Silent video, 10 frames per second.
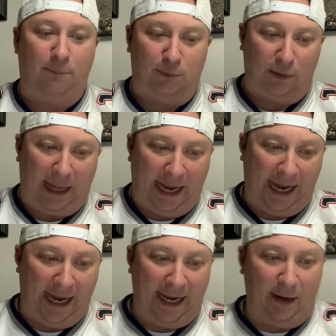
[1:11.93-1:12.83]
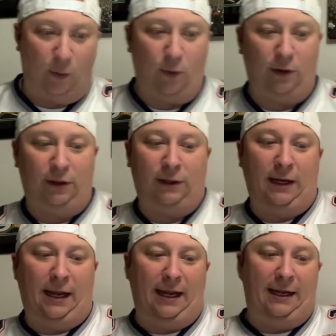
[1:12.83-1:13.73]
play,
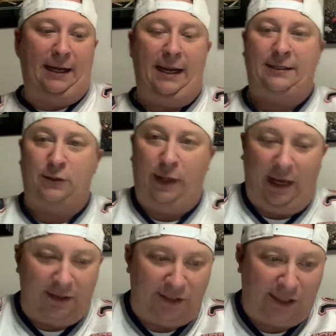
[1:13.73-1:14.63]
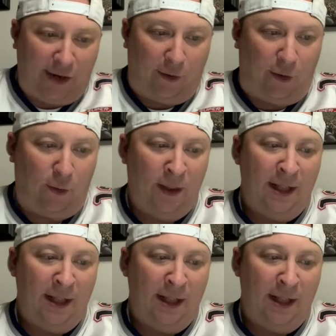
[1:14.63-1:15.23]
so he got 0.